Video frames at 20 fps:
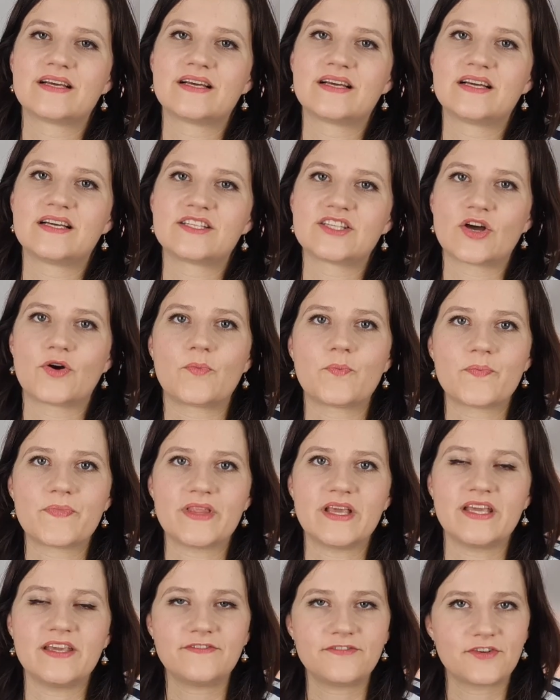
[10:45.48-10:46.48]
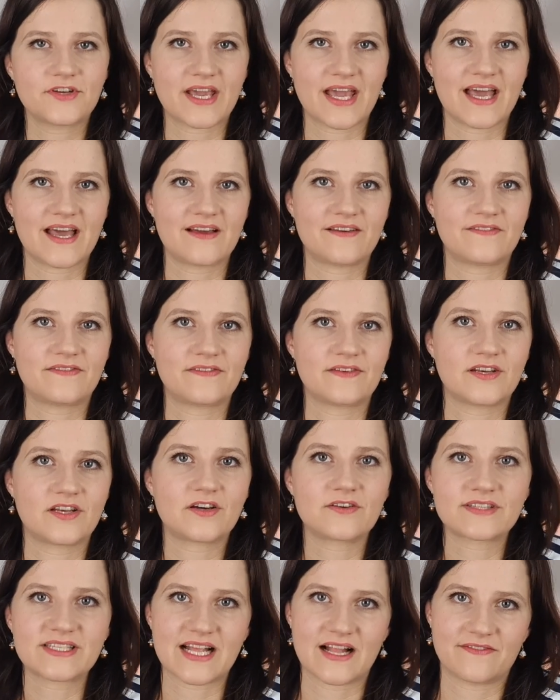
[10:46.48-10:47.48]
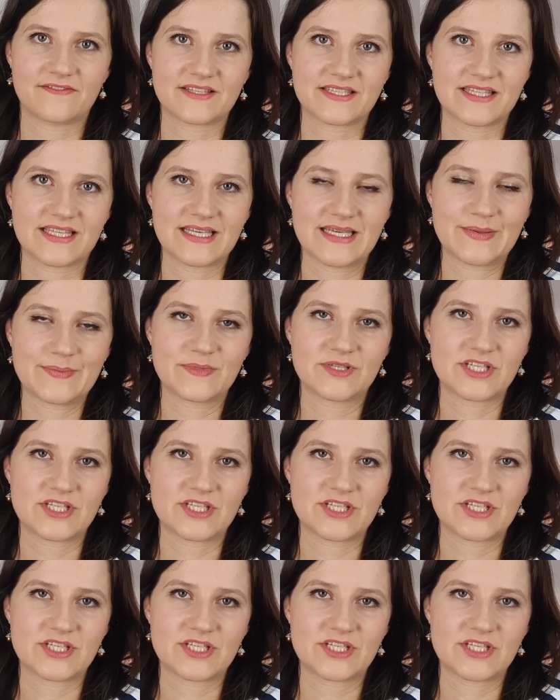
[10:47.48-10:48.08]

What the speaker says: So if you have low self-esteem,